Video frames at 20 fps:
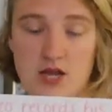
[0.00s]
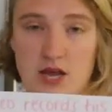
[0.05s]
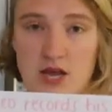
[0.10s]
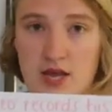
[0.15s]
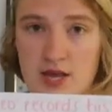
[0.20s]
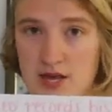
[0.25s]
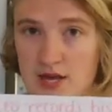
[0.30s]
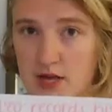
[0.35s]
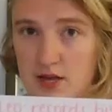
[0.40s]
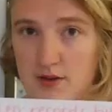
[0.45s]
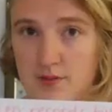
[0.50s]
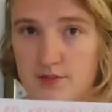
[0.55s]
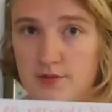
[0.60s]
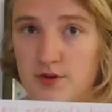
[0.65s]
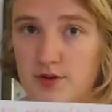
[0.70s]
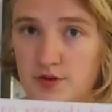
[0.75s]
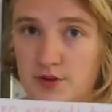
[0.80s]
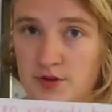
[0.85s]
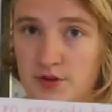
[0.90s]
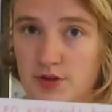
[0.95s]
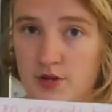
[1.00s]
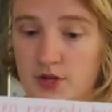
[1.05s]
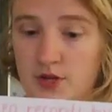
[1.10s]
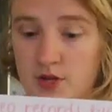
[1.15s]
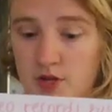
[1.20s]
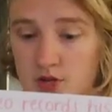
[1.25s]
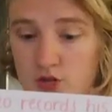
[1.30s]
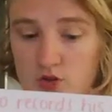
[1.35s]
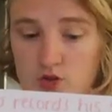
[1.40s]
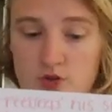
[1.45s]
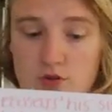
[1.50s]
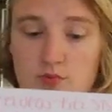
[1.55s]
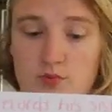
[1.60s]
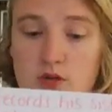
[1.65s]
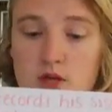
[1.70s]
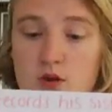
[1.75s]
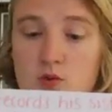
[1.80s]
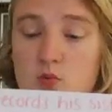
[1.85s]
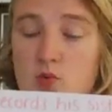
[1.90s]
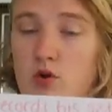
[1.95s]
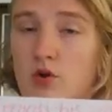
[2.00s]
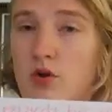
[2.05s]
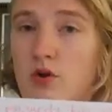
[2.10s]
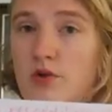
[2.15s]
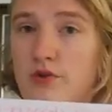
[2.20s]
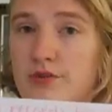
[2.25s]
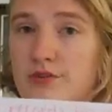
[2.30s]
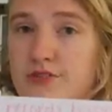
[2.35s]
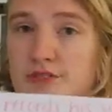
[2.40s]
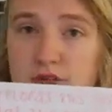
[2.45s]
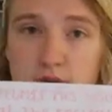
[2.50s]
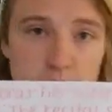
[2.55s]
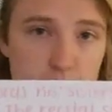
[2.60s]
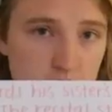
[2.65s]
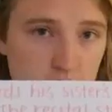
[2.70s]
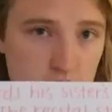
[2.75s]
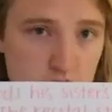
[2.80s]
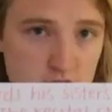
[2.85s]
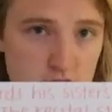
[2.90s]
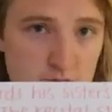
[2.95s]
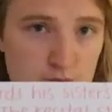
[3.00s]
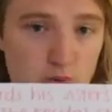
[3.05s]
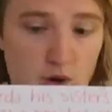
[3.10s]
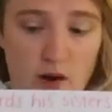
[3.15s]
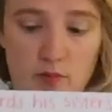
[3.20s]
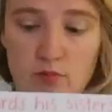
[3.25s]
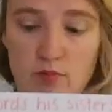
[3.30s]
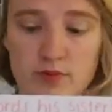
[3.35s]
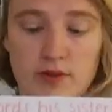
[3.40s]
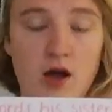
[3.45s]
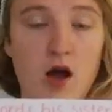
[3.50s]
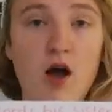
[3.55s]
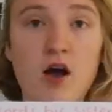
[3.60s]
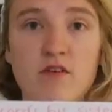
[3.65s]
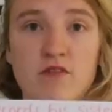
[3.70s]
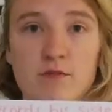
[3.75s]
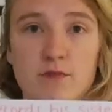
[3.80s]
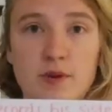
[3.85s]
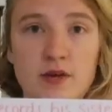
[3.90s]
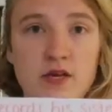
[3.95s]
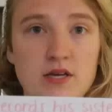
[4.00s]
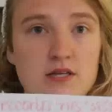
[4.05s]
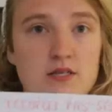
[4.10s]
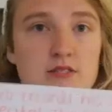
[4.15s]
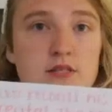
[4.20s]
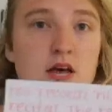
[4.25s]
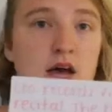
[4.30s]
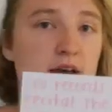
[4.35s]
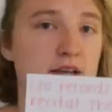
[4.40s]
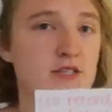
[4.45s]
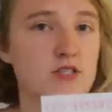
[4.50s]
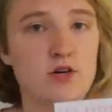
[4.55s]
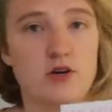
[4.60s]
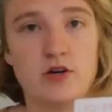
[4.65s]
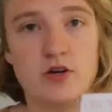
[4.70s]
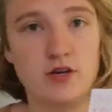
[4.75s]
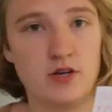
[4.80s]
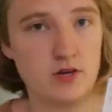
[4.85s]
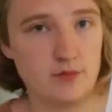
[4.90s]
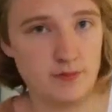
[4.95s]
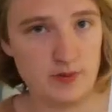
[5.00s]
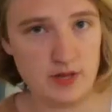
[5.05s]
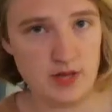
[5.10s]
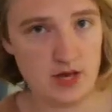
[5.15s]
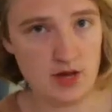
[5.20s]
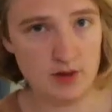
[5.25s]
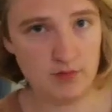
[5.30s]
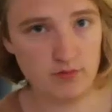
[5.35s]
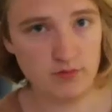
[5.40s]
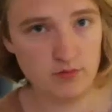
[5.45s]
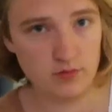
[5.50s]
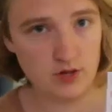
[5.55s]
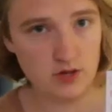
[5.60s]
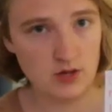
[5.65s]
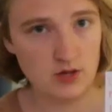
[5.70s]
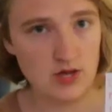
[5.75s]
a.m., you can be like, well, something is probably off because I started at p.m.